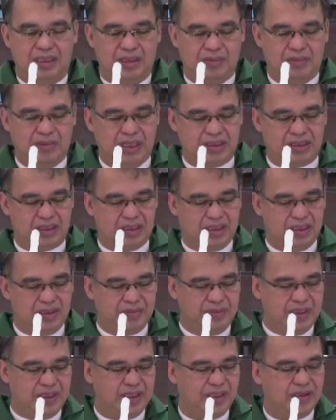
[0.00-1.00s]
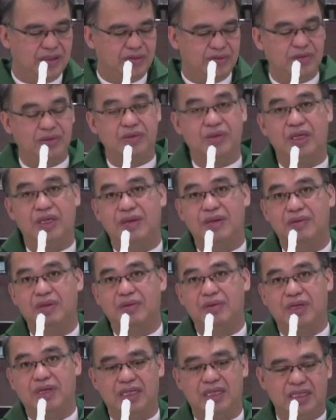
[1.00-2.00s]
Blessed evening to
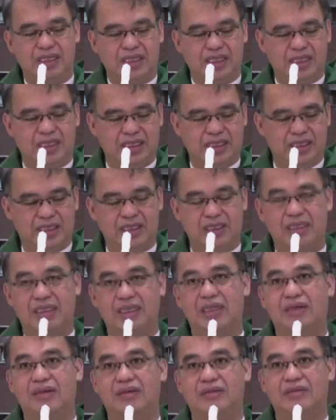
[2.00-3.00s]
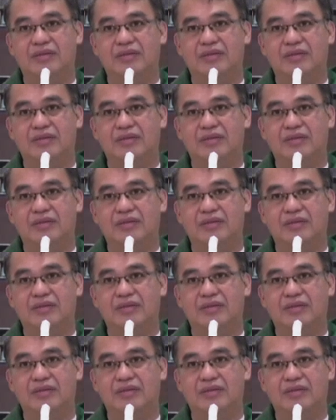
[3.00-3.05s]
everyone, and